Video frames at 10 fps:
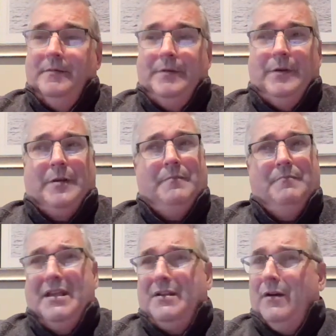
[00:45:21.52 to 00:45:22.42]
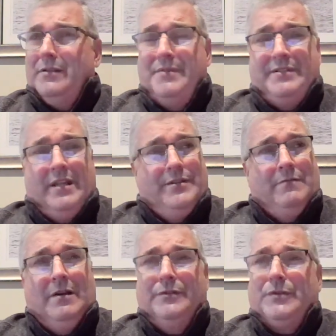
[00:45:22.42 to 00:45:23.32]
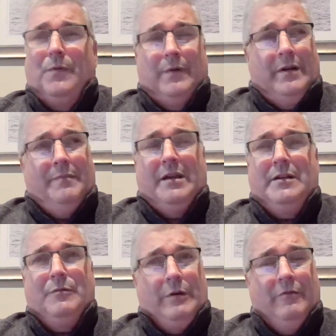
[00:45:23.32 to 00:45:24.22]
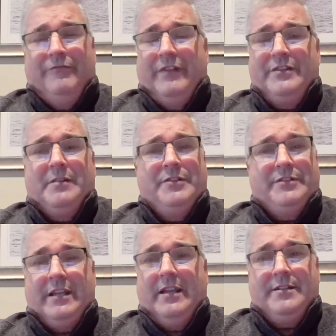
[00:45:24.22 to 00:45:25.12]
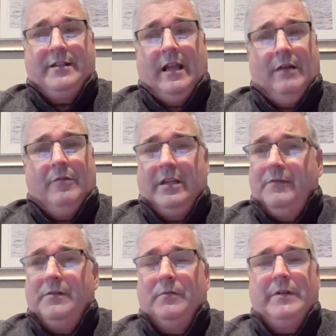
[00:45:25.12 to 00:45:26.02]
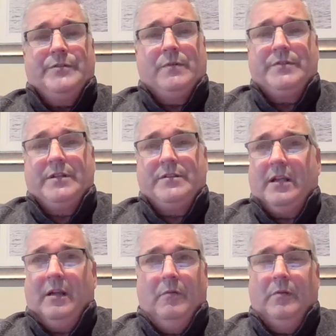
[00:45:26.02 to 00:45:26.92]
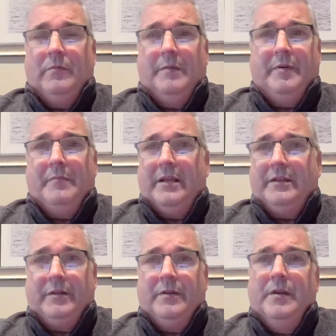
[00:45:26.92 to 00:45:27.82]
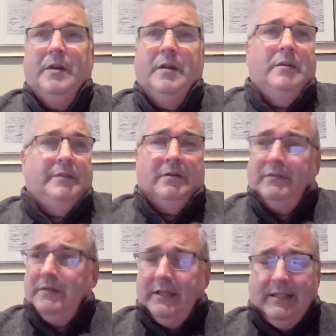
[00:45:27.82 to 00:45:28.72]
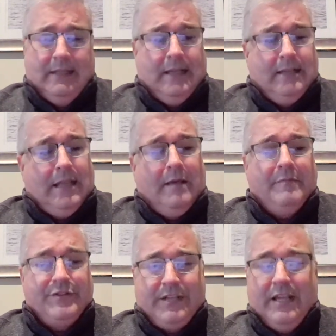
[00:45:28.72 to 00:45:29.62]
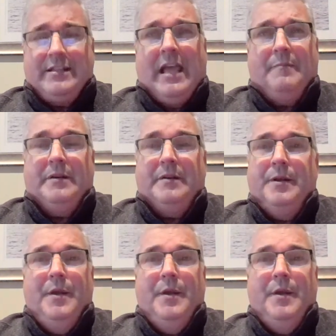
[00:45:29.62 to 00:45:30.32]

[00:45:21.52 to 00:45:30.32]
You can make all the mistakes you want. Don't worry about it. We will fix the mistakes. I will give you the resources. I won't reprimand you, you know, anything like that. Mistakes happen.